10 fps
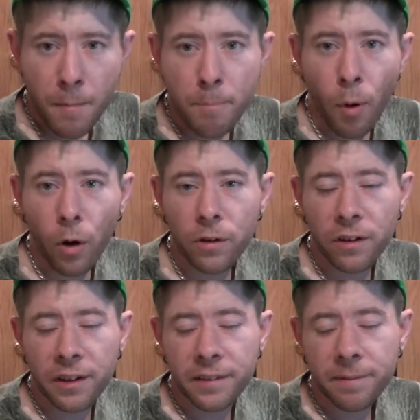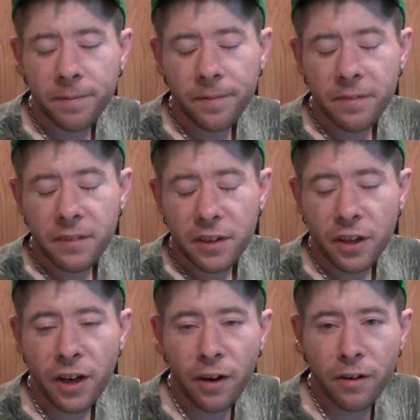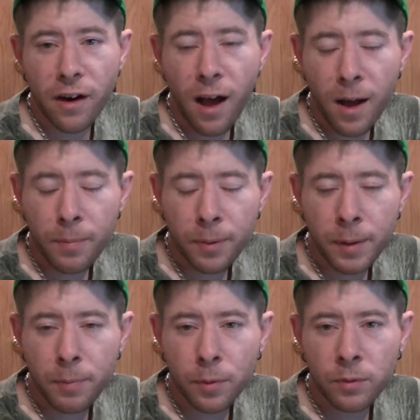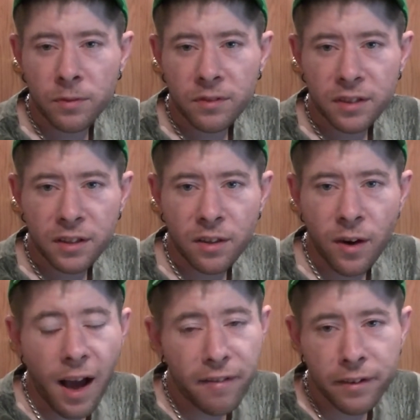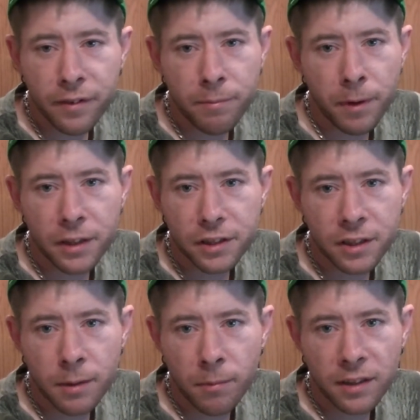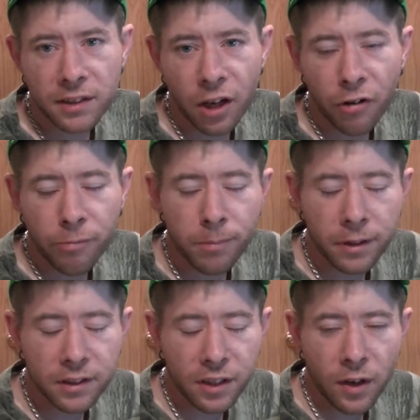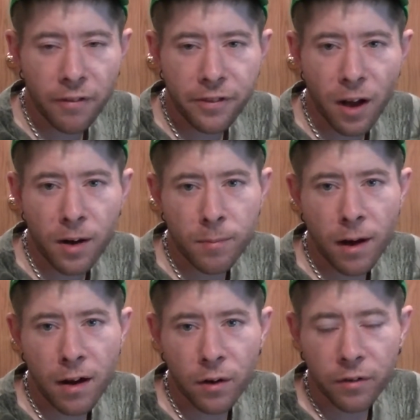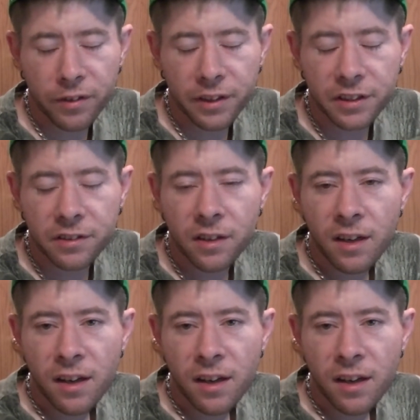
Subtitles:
bartering. You hear a lot of people, and I've even mentioned it myself, but, I've thought about it over the years.